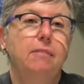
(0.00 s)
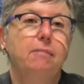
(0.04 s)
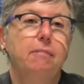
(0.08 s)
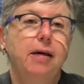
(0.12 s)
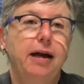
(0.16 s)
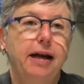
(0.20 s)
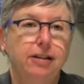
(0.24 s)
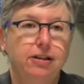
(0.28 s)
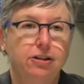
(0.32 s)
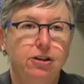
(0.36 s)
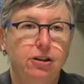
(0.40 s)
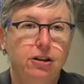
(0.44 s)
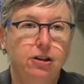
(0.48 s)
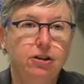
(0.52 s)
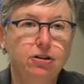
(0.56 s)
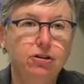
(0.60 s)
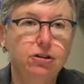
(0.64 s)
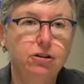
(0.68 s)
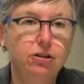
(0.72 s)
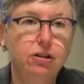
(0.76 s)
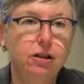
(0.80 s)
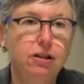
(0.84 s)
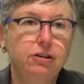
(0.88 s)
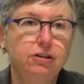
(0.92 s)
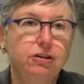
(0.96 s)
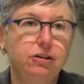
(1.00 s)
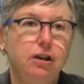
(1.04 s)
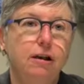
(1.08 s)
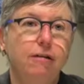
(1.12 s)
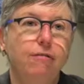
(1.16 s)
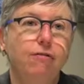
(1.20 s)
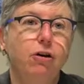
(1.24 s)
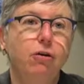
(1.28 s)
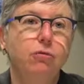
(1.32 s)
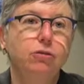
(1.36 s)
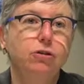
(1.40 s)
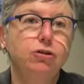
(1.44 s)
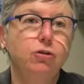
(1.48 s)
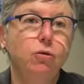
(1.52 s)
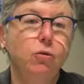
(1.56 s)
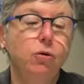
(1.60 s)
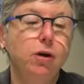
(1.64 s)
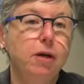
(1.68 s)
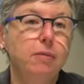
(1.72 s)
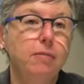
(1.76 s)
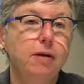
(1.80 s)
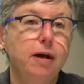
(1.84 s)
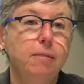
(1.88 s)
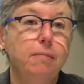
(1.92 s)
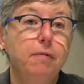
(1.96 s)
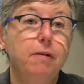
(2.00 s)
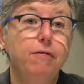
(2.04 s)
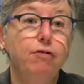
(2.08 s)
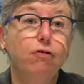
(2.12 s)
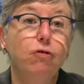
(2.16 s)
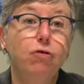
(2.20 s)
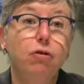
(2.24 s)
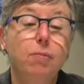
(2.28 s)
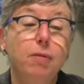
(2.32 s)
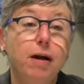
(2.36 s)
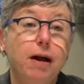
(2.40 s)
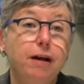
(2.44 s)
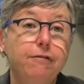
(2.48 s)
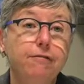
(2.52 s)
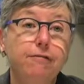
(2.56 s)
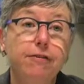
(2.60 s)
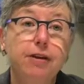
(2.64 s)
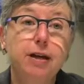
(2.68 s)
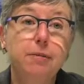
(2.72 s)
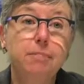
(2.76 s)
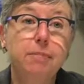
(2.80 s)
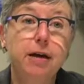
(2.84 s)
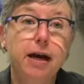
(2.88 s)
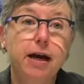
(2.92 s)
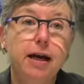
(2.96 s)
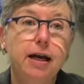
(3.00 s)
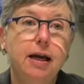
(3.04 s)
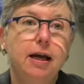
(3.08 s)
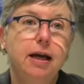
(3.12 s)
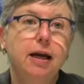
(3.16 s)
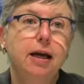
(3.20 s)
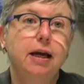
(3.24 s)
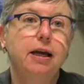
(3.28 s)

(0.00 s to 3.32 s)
Back to this stuff I was talking about before about feedback.